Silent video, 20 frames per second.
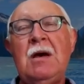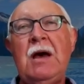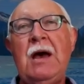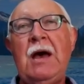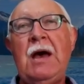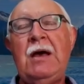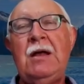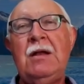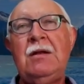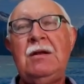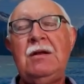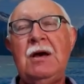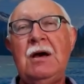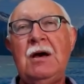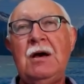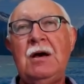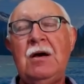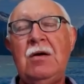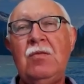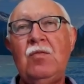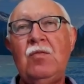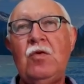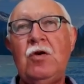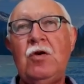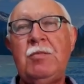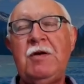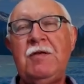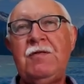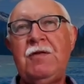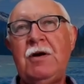And uh,
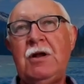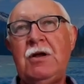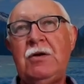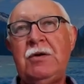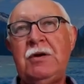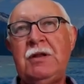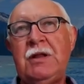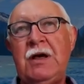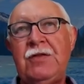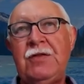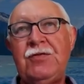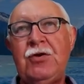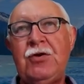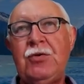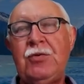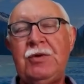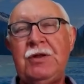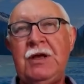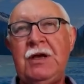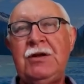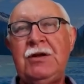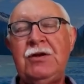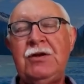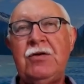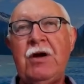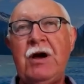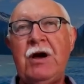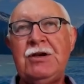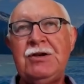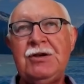we'll be following that through with the
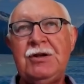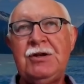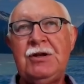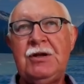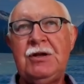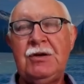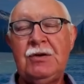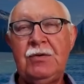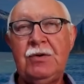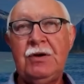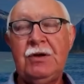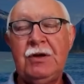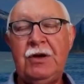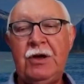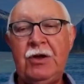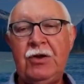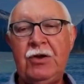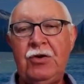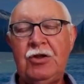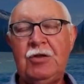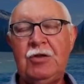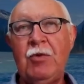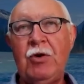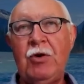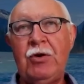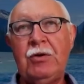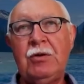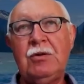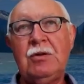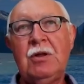integration into a, an Earth
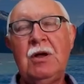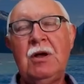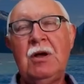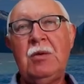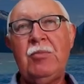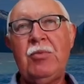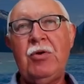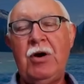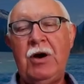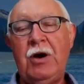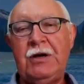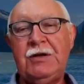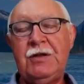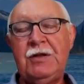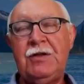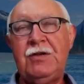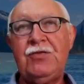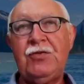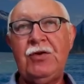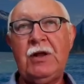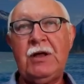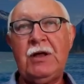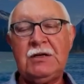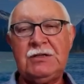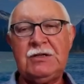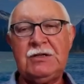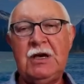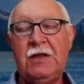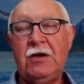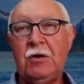model prior to the drilling.
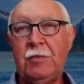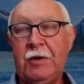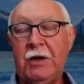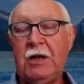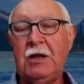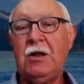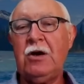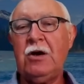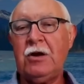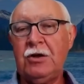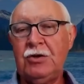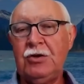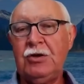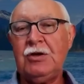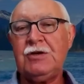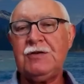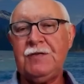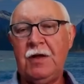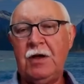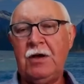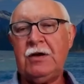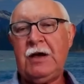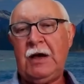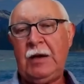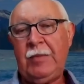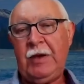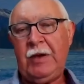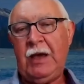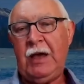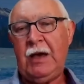So there'll be a lot of news flow
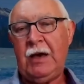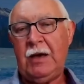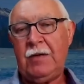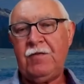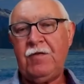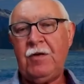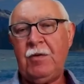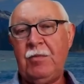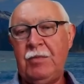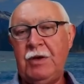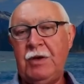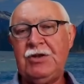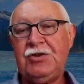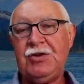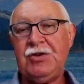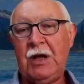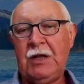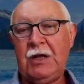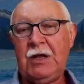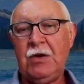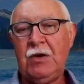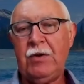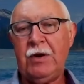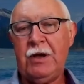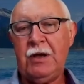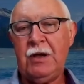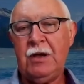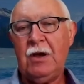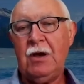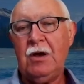coming out from mid
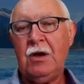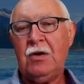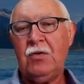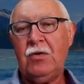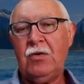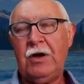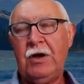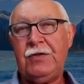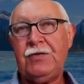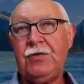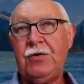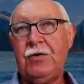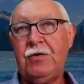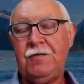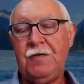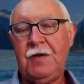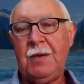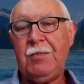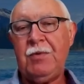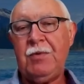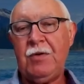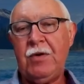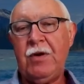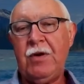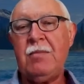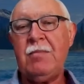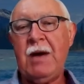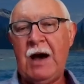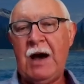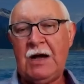January right through
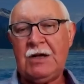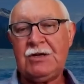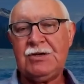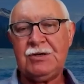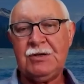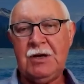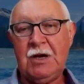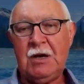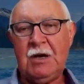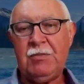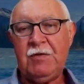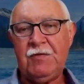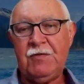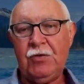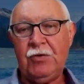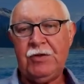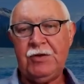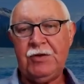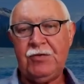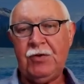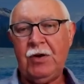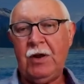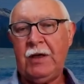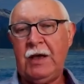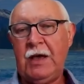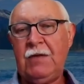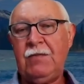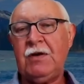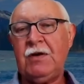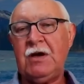February, March uh, before the
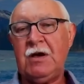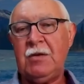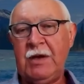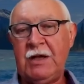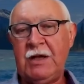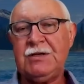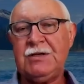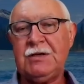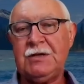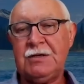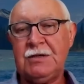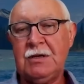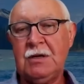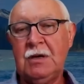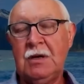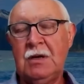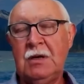drilling even commences.